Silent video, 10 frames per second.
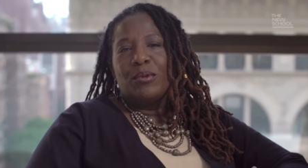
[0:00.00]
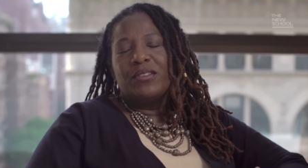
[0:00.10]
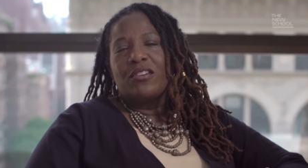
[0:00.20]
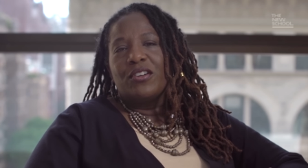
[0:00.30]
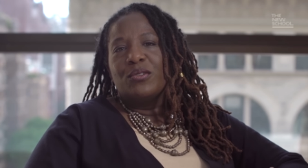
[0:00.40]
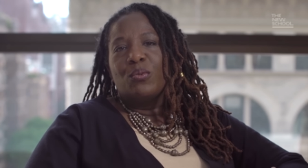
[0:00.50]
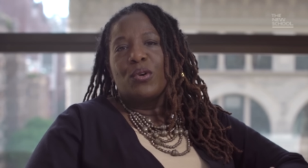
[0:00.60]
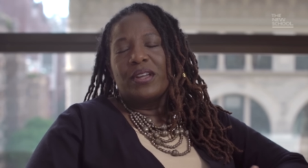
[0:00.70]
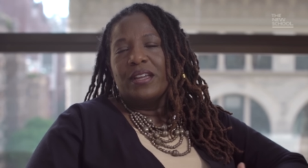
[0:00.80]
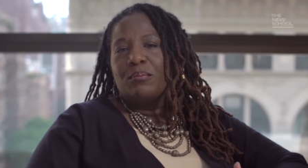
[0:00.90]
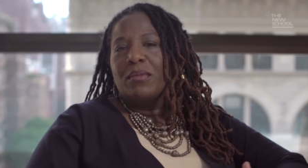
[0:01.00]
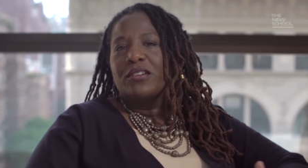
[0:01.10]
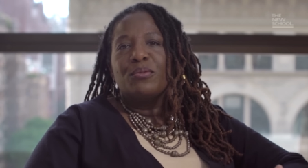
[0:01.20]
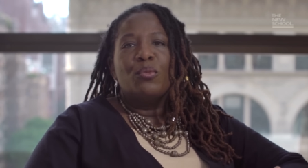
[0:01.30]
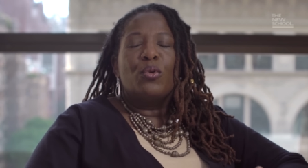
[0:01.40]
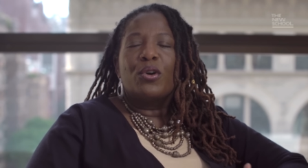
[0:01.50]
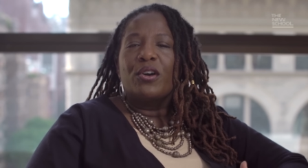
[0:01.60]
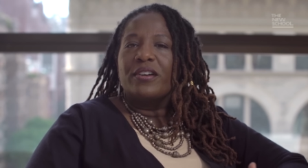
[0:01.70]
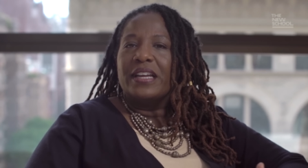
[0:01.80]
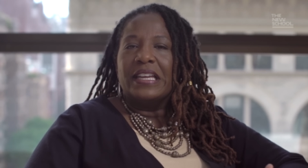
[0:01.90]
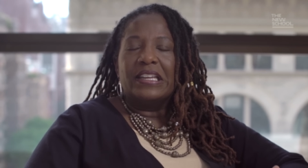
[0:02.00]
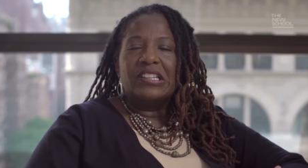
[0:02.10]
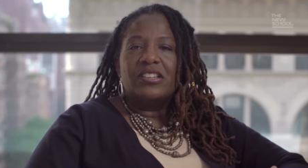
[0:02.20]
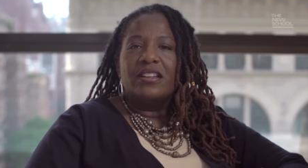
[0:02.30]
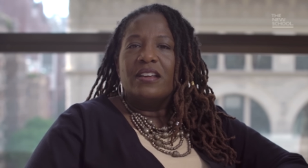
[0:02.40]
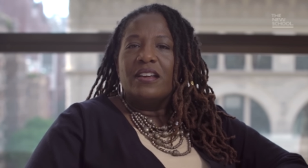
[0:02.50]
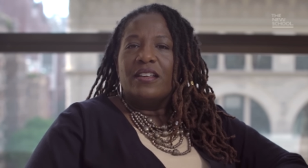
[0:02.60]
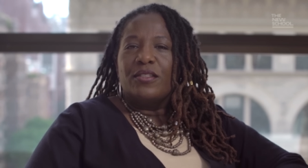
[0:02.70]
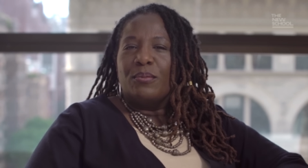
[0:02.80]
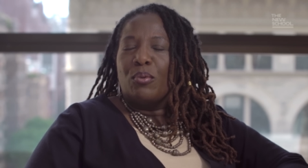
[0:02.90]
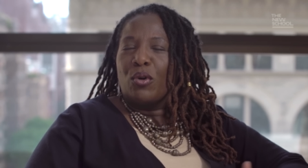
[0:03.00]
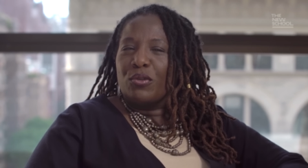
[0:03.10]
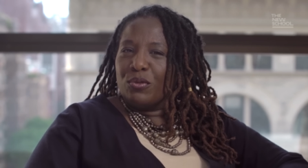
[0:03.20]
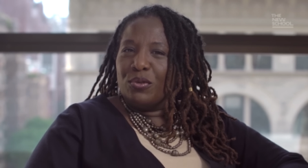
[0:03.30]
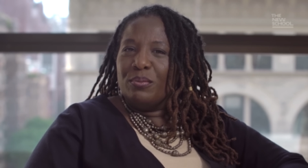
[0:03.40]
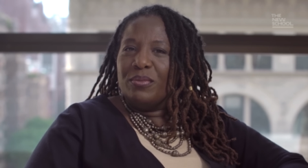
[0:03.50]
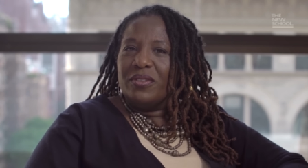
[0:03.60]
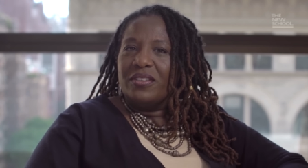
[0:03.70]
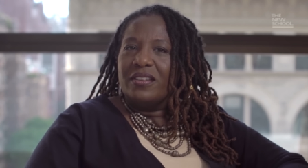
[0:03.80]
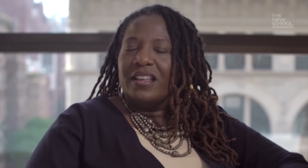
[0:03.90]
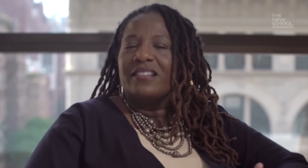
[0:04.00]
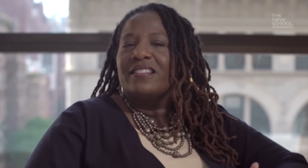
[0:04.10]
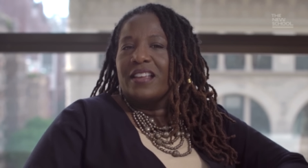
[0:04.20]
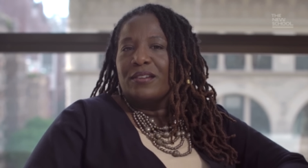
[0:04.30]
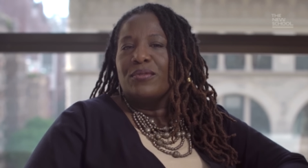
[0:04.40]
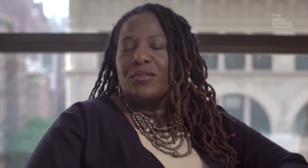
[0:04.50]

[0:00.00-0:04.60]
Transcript: started working much more in the boardrooms instead of the